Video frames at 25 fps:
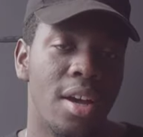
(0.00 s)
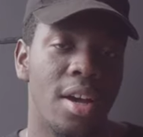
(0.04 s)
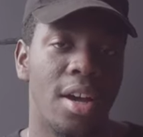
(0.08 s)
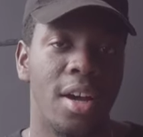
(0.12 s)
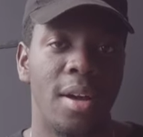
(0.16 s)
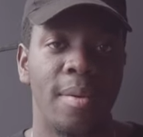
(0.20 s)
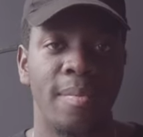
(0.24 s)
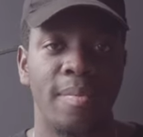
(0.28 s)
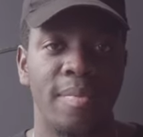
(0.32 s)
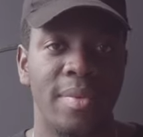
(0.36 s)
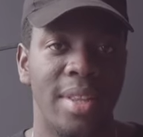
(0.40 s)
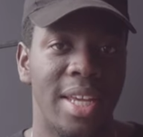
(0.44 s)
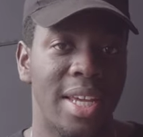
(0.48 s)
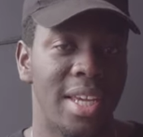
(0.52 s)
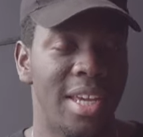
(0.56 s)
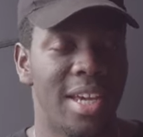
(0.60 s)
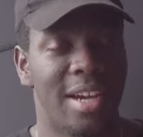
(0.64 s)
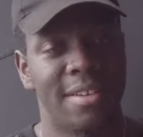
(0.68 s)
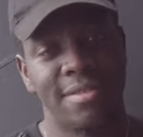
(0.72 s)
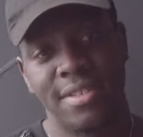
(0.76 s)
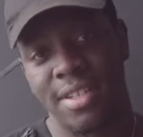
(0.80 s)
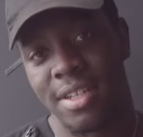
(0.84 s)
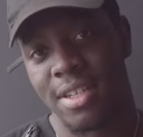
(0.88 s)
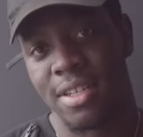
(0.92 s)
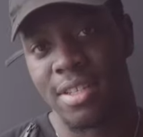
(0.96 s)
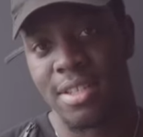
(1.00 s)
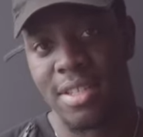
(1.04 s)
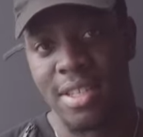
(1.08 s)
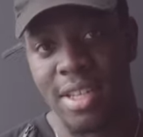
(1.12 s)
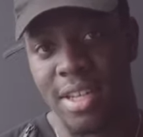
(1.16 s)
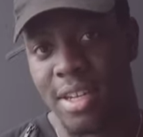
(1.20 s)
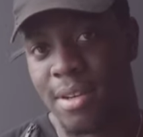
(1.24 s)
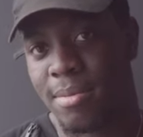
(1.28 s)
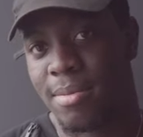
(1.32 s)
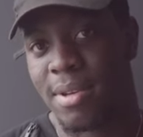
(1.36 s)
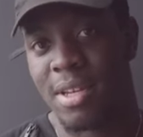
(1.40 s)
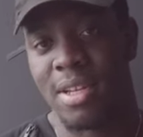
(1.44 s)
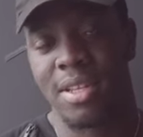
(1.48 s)
that you have to
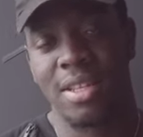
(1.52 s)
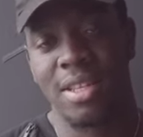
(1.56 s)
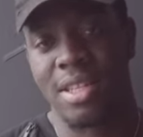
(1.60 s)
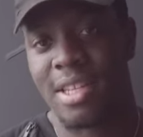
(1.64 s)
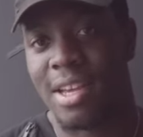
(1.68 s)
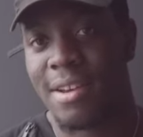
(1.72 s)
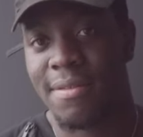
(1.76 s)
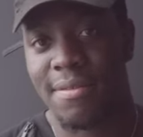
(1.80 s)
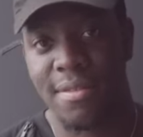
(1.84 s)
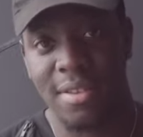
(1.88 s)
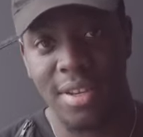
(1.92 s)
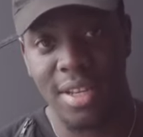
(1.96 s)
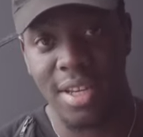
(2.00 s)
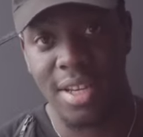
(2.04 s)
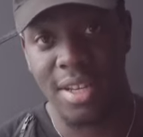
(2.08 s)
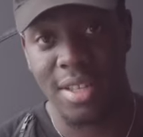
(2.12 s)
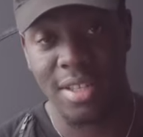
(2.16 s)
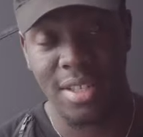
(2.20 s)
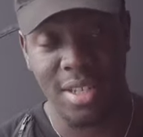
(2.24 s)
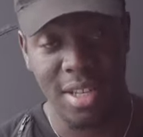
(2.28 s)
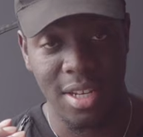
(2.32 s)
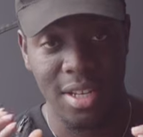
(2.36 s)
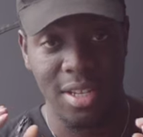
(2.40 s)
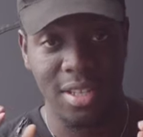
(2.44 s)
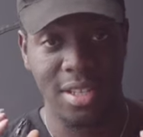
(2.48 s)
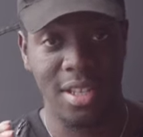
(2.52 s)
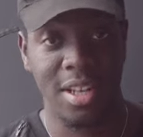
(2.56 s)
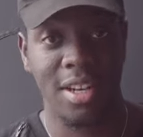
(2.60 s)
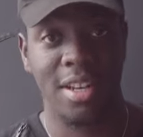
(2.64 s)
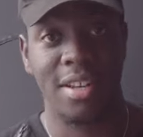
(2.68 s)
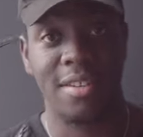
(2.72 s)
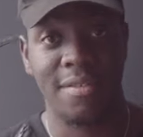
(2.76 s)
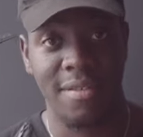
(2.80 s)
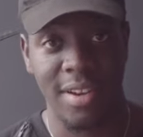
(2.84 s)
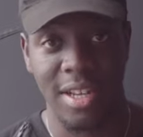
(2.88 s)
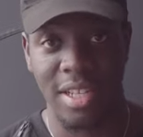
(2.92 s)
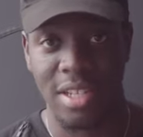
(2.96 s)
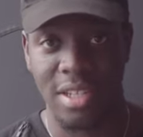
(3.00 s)
consider, but definitely consider
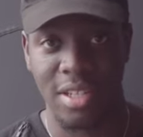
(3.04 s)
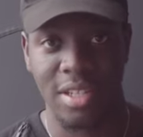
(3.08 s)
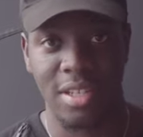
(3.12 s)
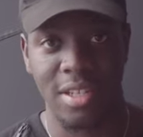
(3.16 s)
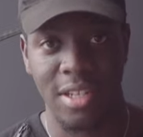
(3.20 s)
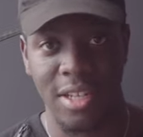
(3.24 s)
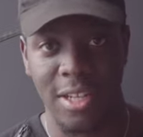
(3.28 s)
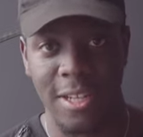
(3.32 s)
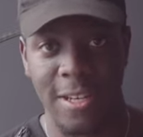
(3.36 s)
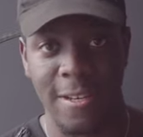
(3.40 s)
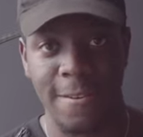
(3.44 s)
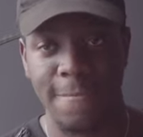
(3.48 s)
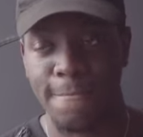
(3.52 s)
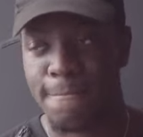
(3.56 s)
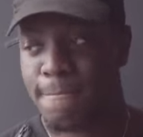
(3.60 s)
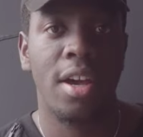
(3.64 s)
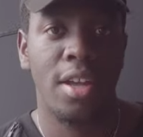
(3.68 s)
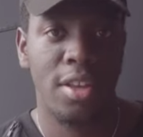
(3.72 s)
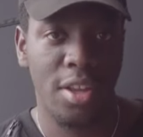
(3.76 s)
studying fashion design.